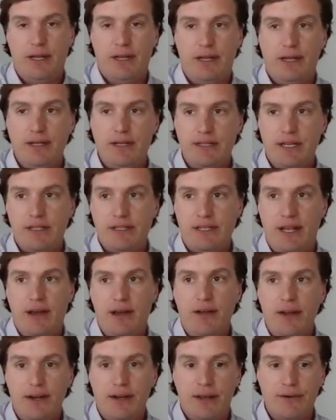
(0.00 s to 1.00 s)
in
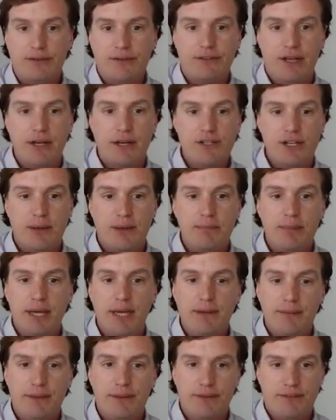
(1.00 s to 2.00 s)
detail in another session,
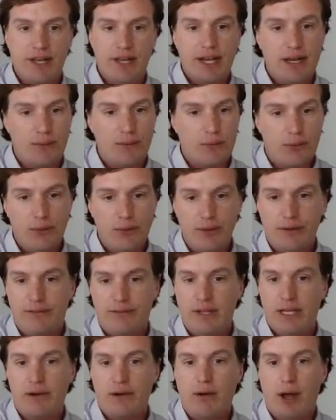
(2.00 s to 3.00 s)
but the second rule is the
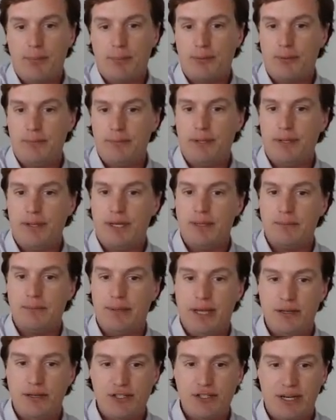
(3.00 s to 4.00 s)
interoperability and
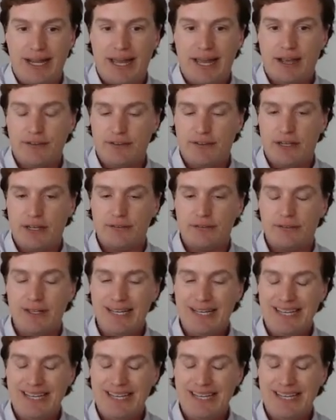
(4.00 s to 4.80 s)
patient access.